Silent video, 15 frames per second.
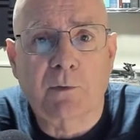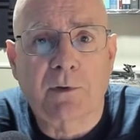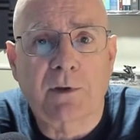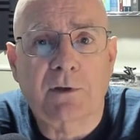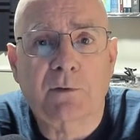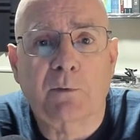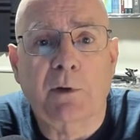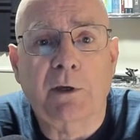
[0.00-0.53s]
with
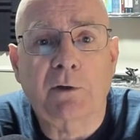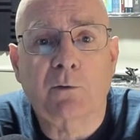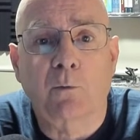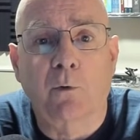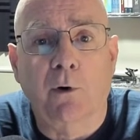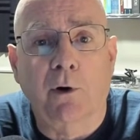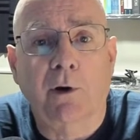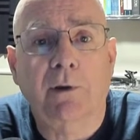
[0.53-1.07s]
this week's
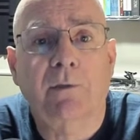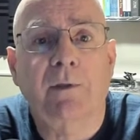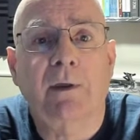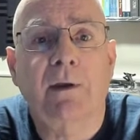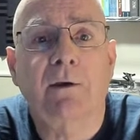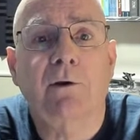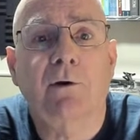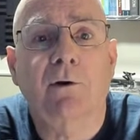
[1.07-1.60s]
work,
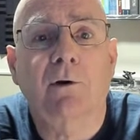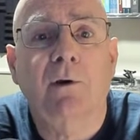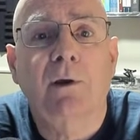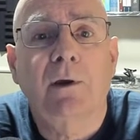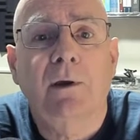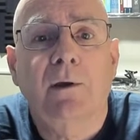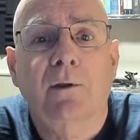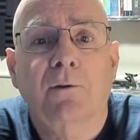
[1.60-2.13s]
then your
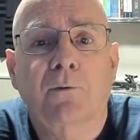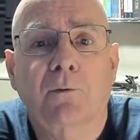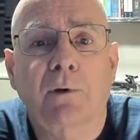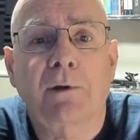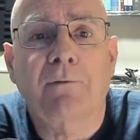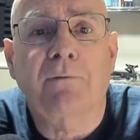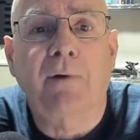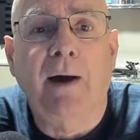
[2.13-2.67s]

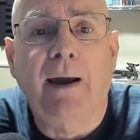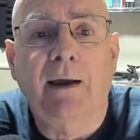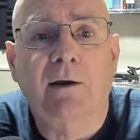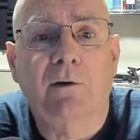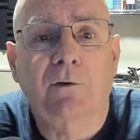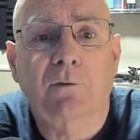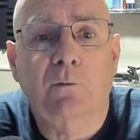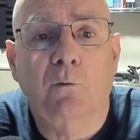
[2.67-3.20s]
3
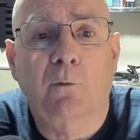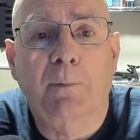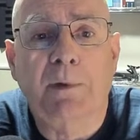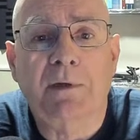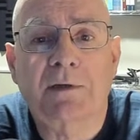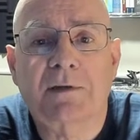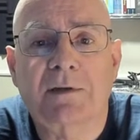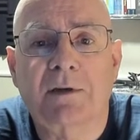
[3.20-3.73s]
files will
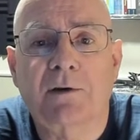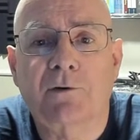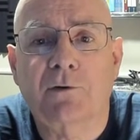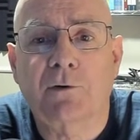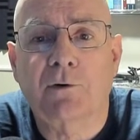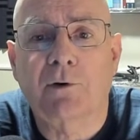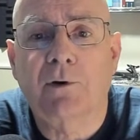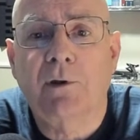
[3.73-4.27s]
be
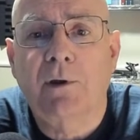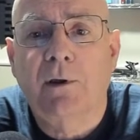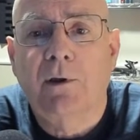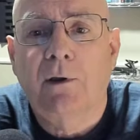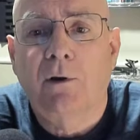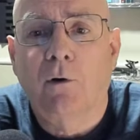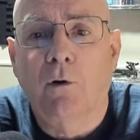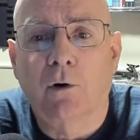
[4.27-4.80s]
centered
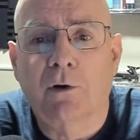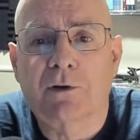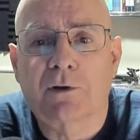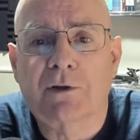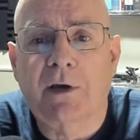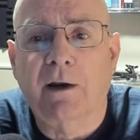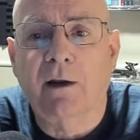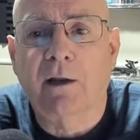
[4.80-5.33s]

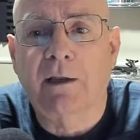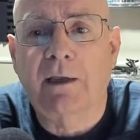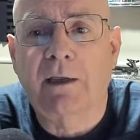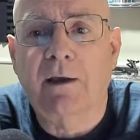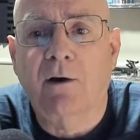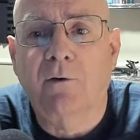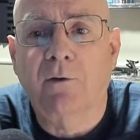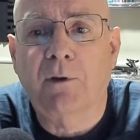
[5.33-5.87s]

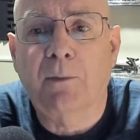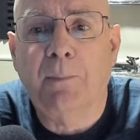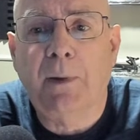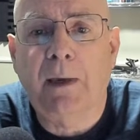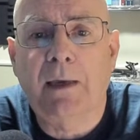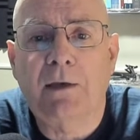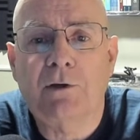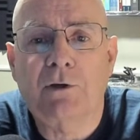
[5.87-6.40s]
horizontally on the
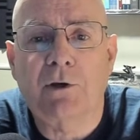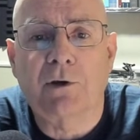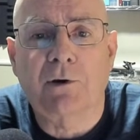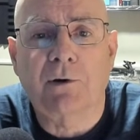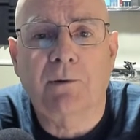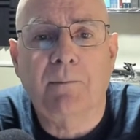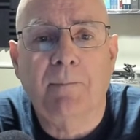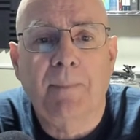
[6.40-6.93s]
page
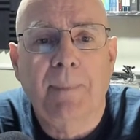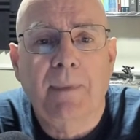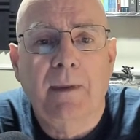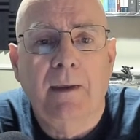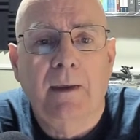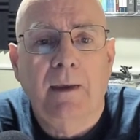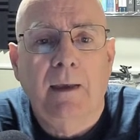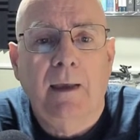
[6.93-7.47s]
here
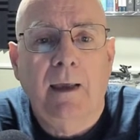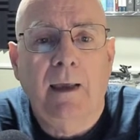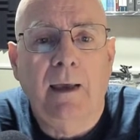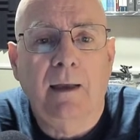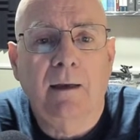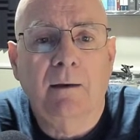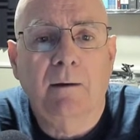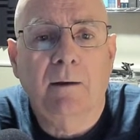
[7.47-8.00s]

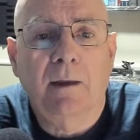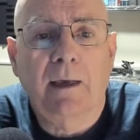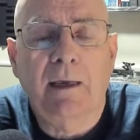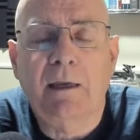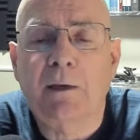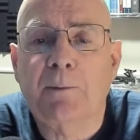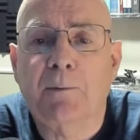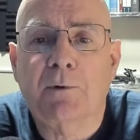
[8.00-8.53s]
and
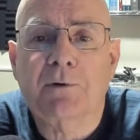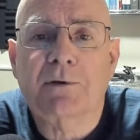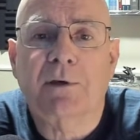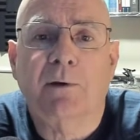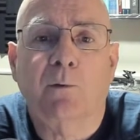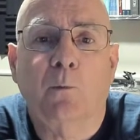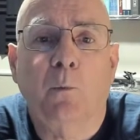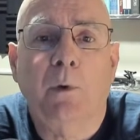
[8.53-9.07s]

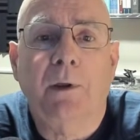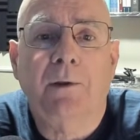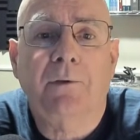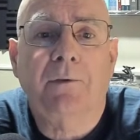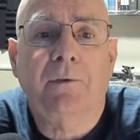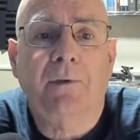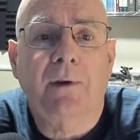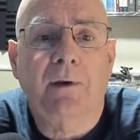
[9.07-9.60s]
80%
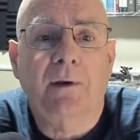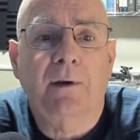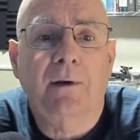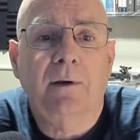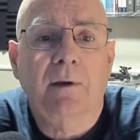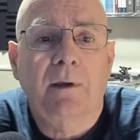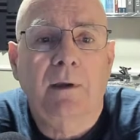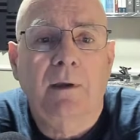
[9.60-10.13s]
width,
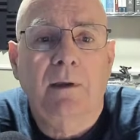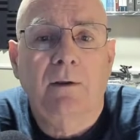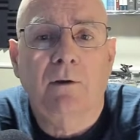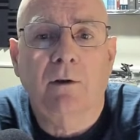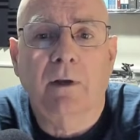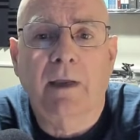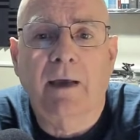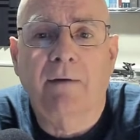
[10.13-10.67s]
and
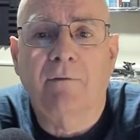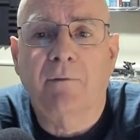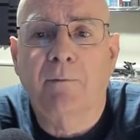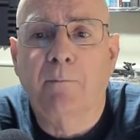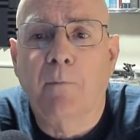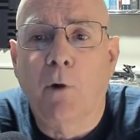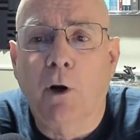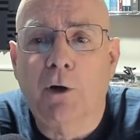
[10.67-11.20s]
you'll have
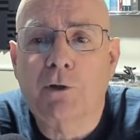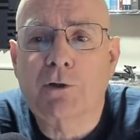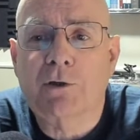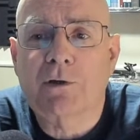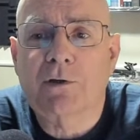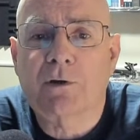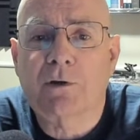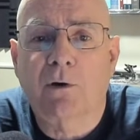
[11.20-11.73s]

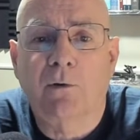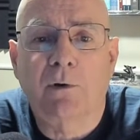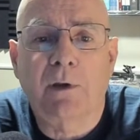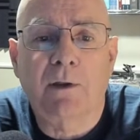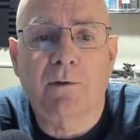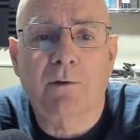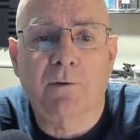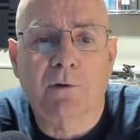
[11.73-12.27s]
margins on
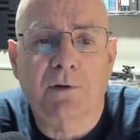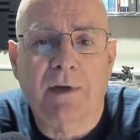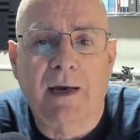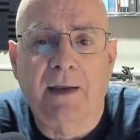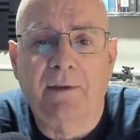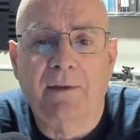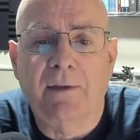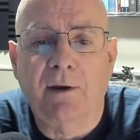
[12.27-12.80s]
either
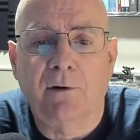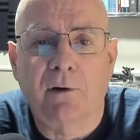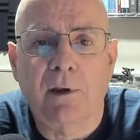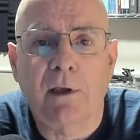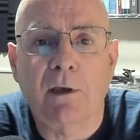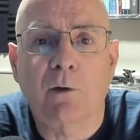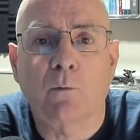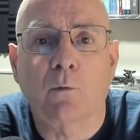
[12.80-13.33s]
side that are
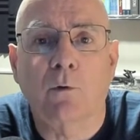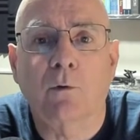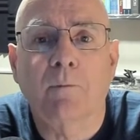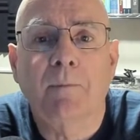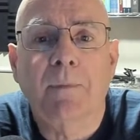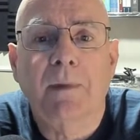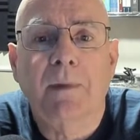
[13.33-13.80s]
equal